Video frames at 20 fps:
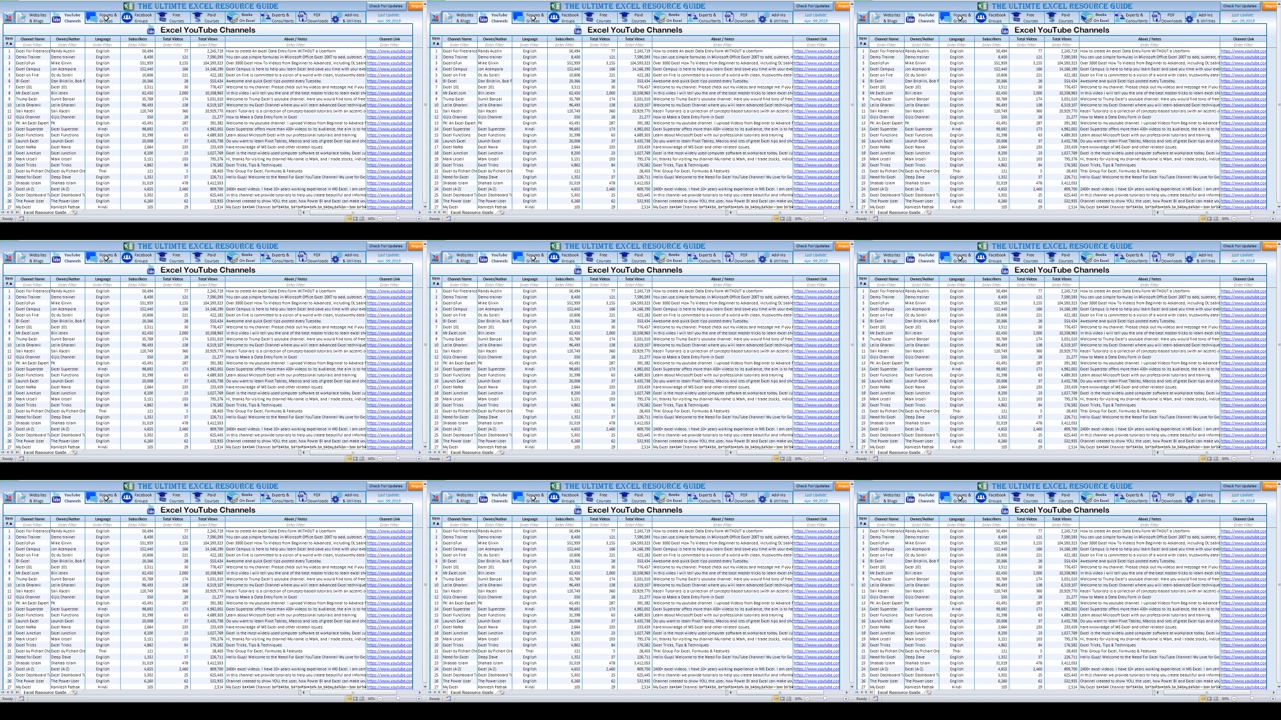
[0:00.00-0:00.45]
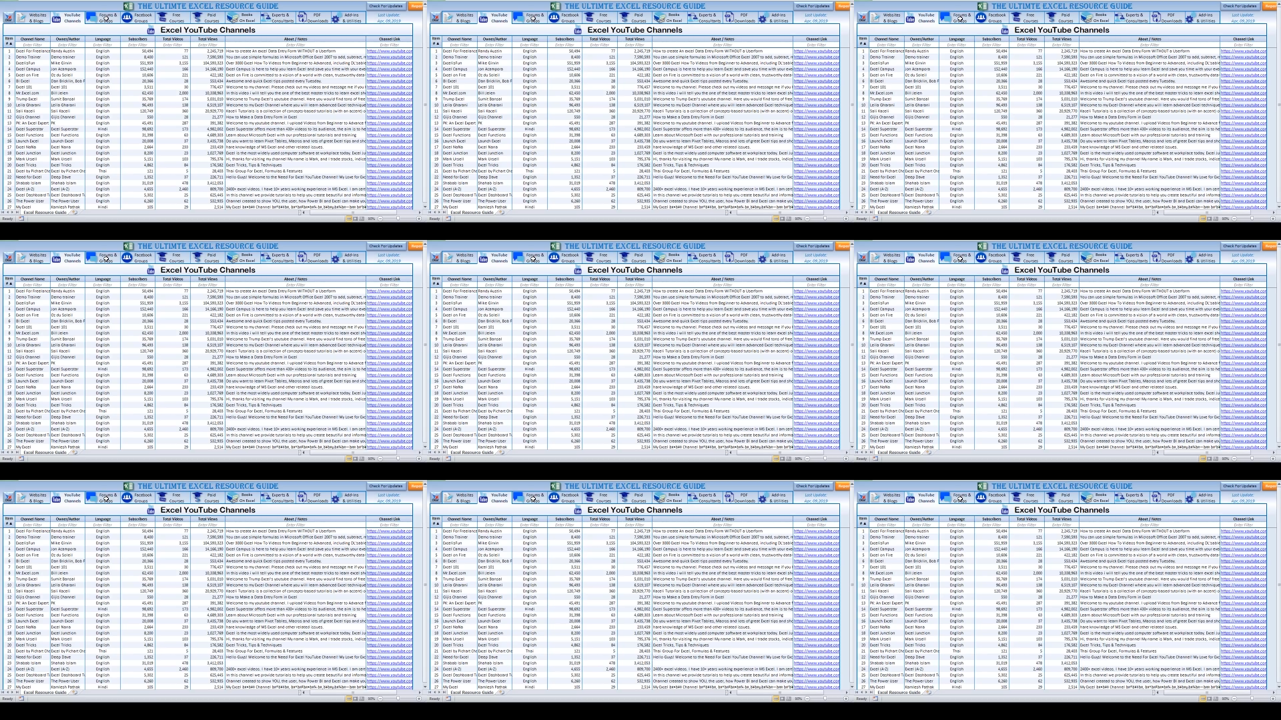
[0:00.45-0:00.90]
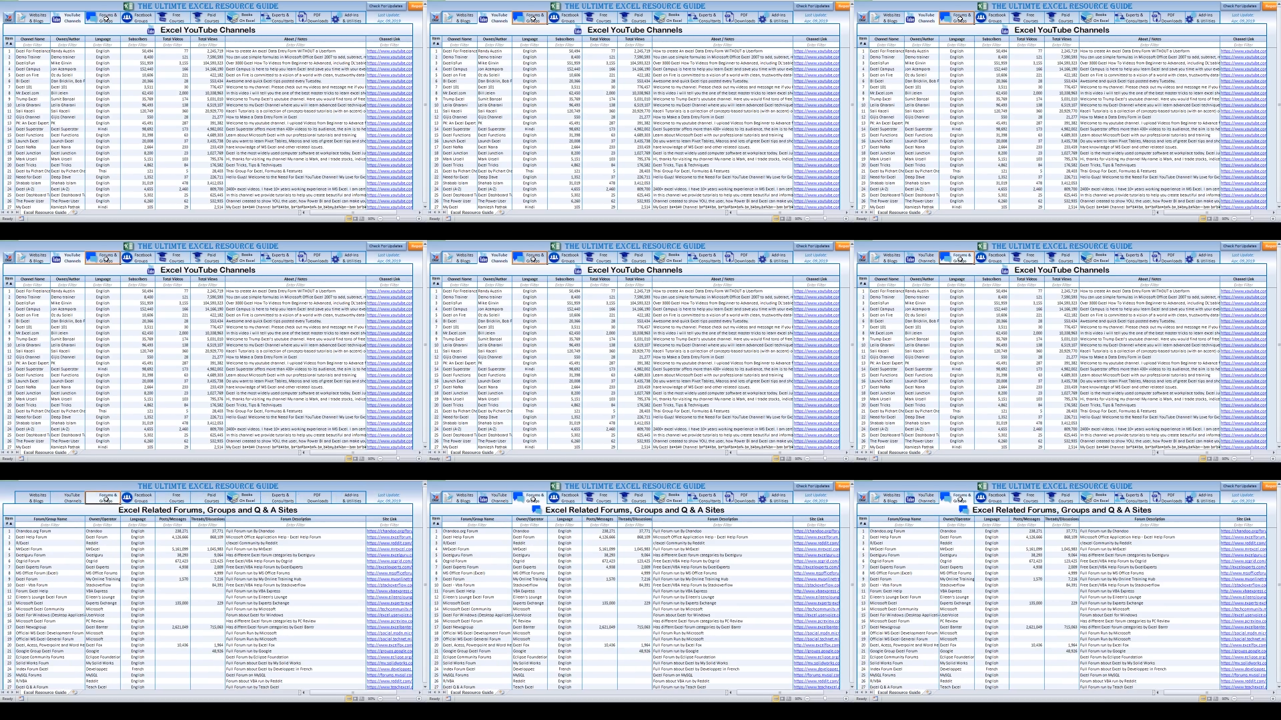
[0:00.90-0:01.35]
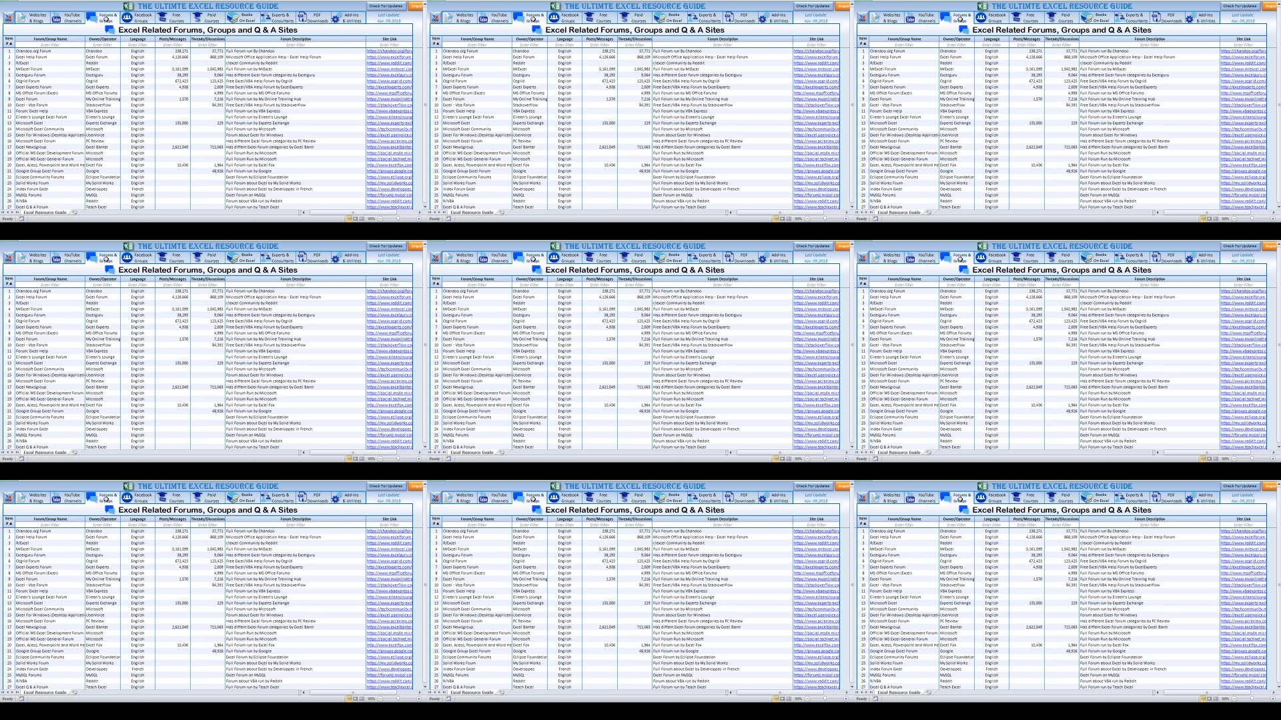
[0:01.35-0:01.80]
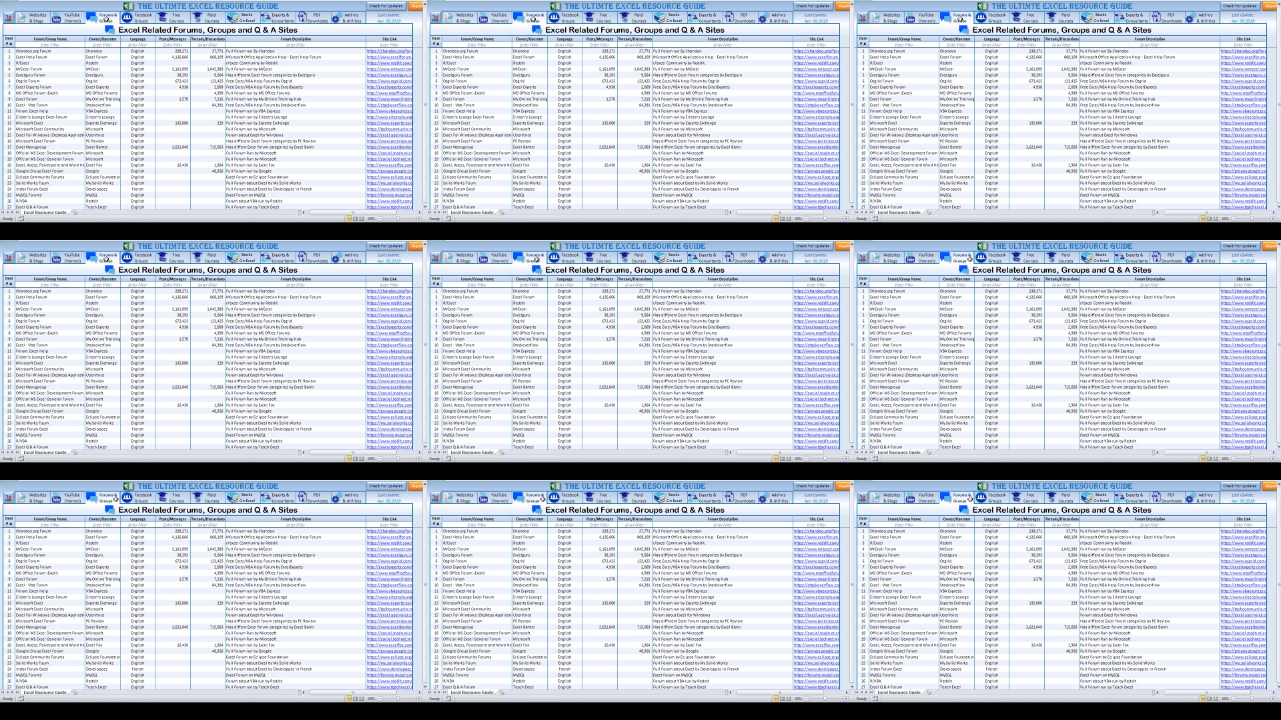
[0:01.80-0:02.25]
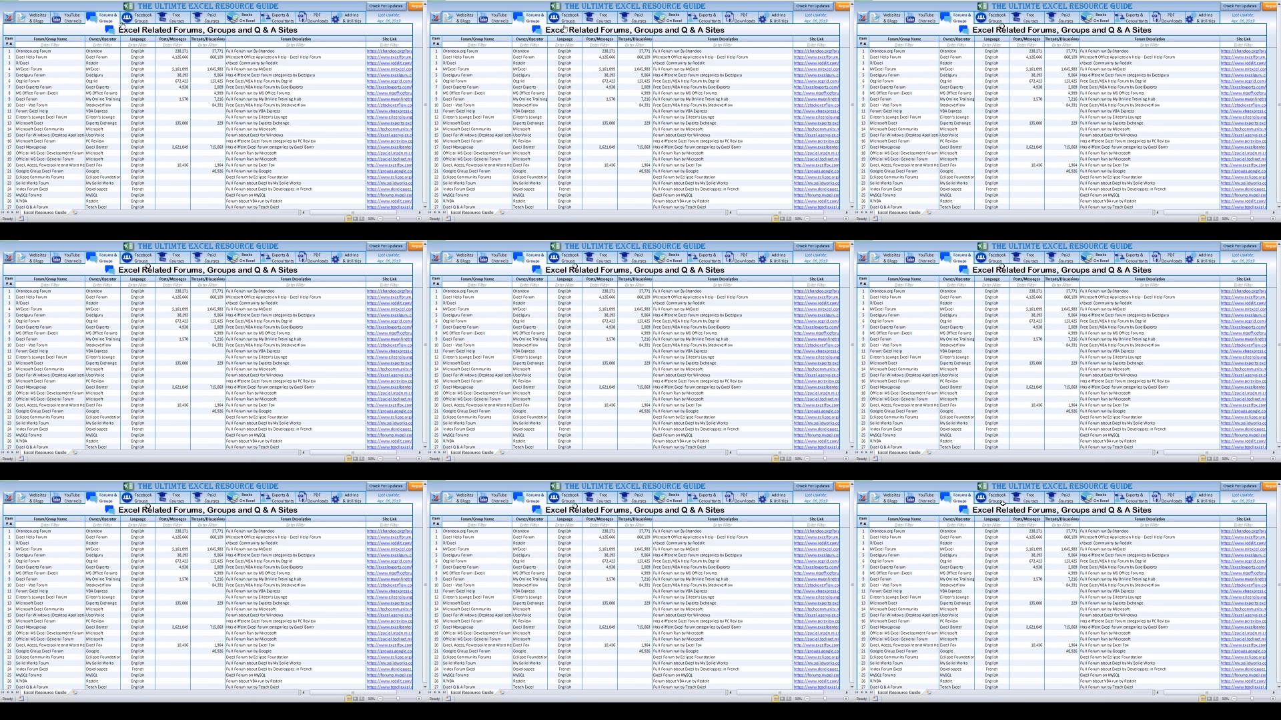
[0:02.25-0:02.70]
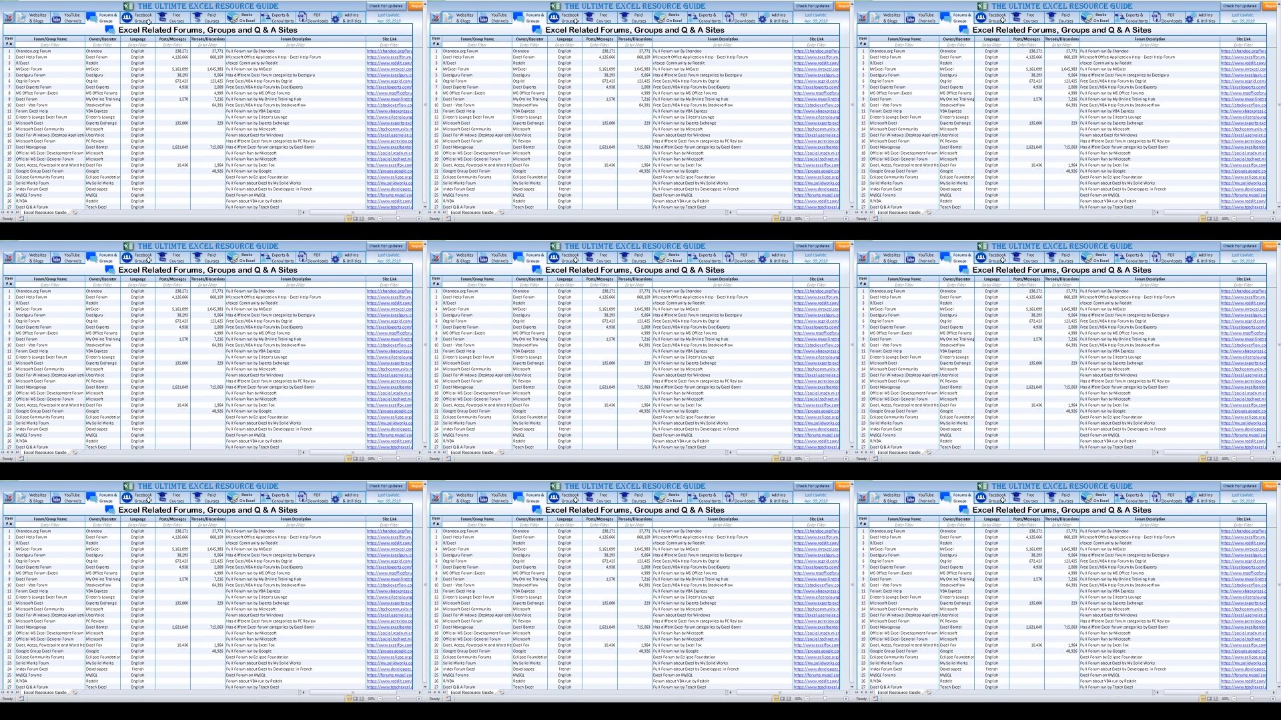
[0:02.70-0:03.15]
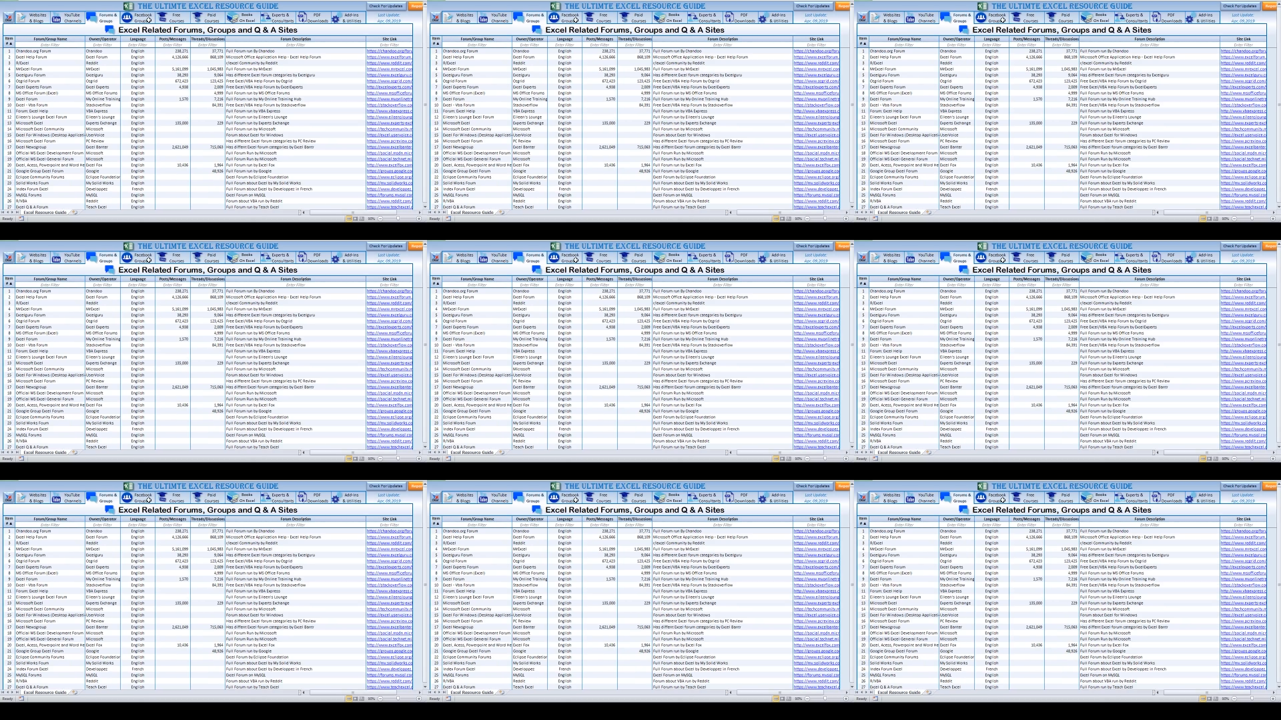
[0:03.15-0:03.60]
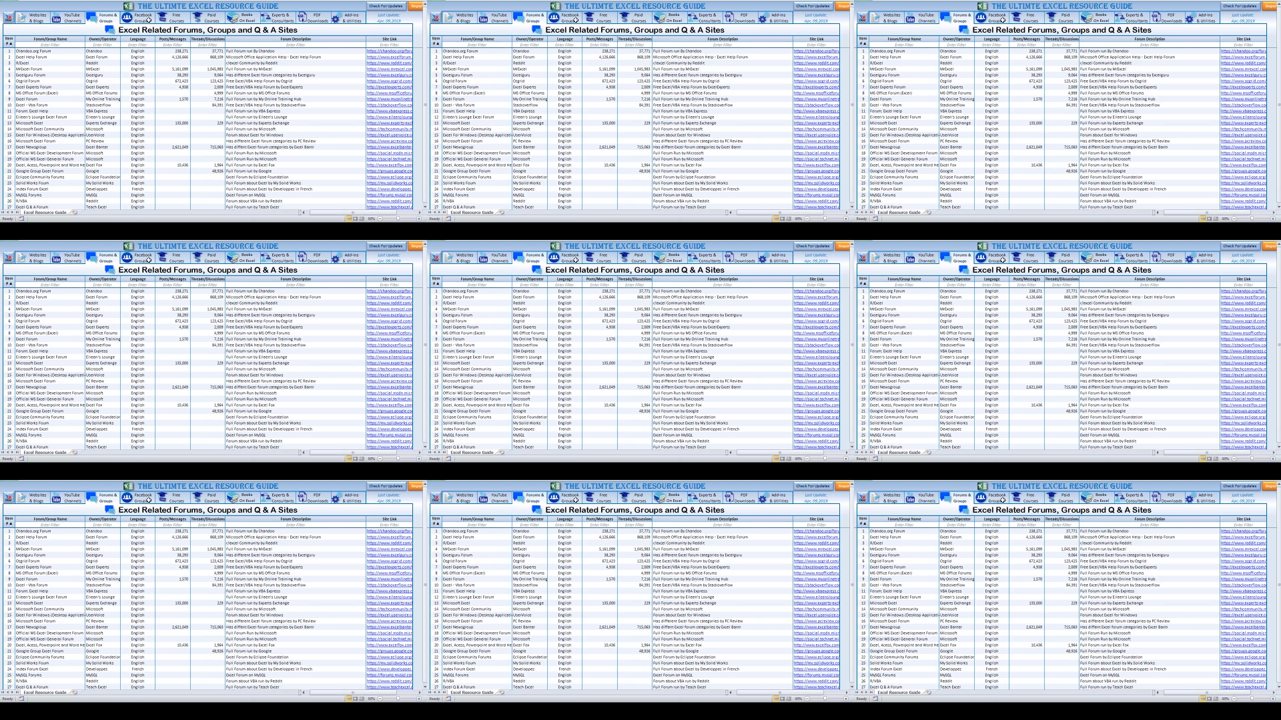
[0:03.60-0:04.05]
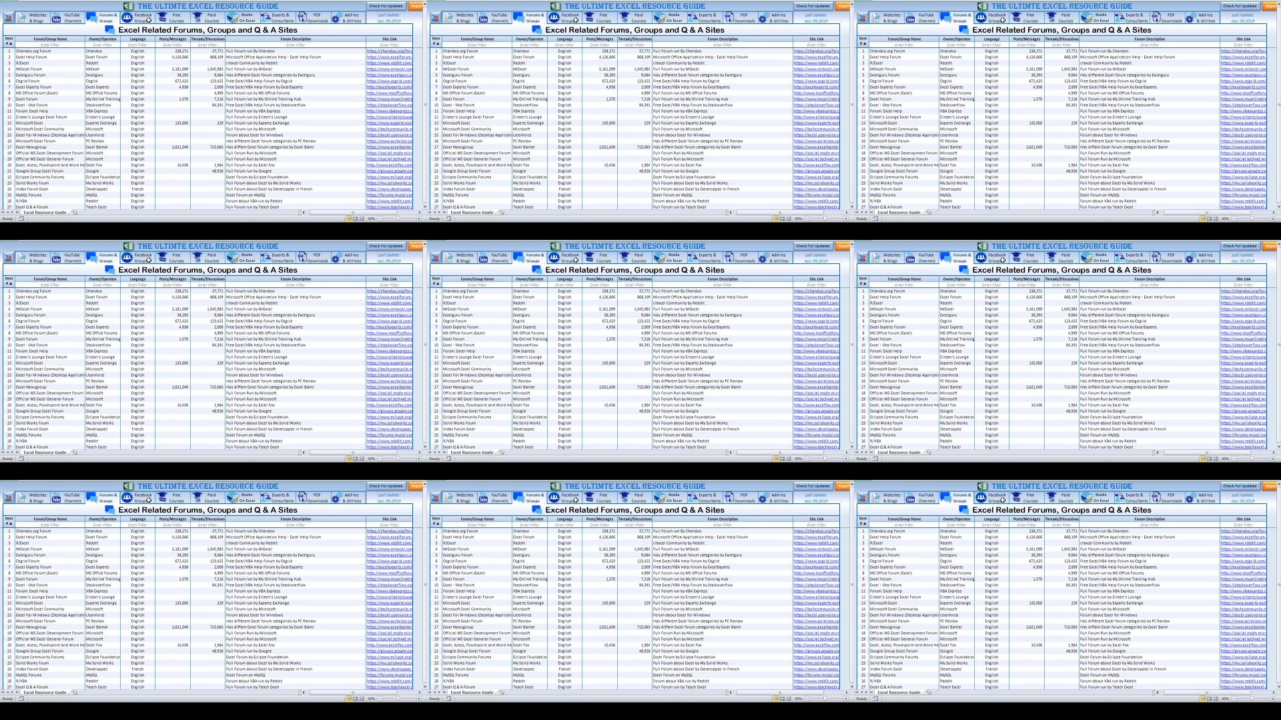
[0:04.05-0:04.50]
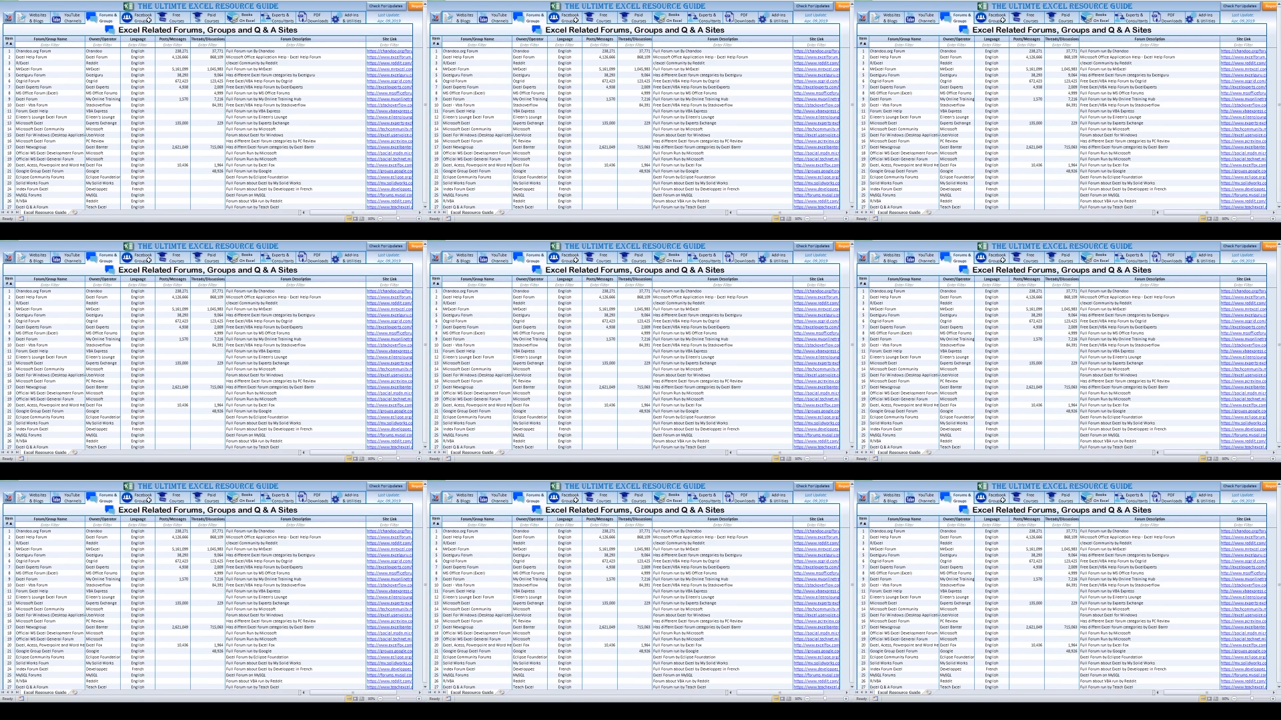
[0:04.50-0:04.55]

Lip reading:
Nobody's mouth can be seen.